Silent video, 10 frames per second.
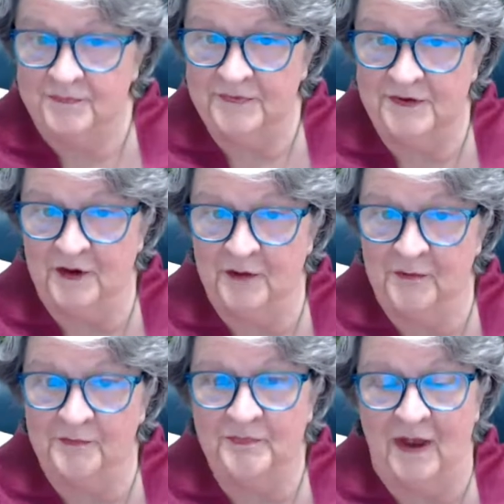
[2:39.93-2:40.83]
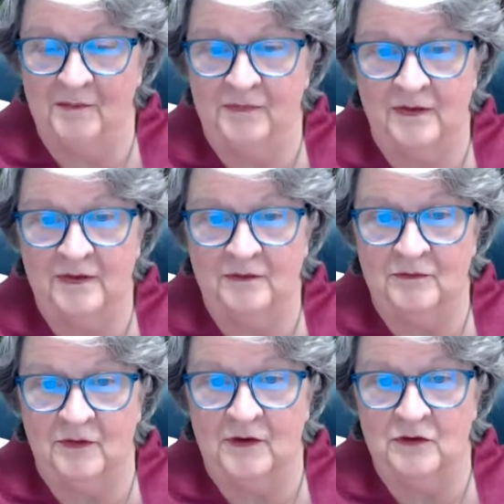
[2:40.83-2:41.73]
So I'm feeling
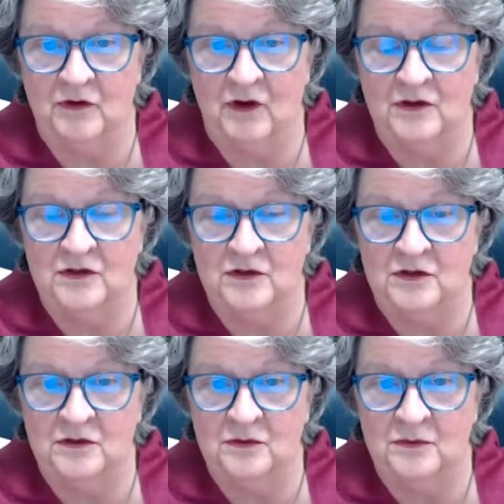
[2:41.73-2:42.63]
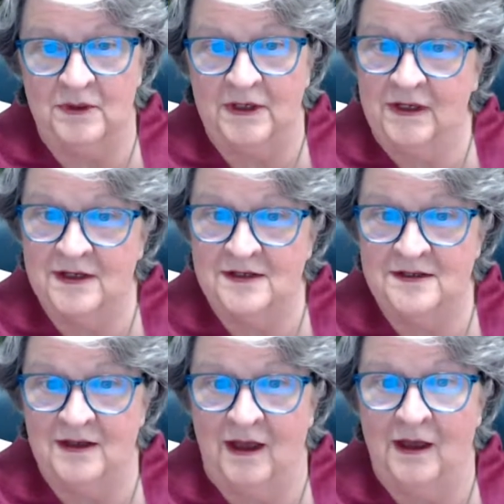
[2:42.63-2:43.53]
very drawn to do what it is
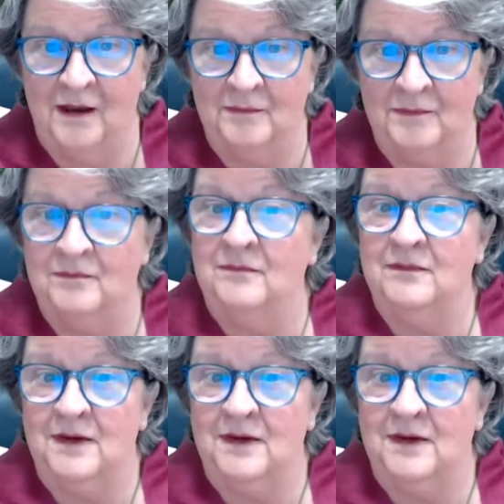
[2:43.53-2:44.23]
I'm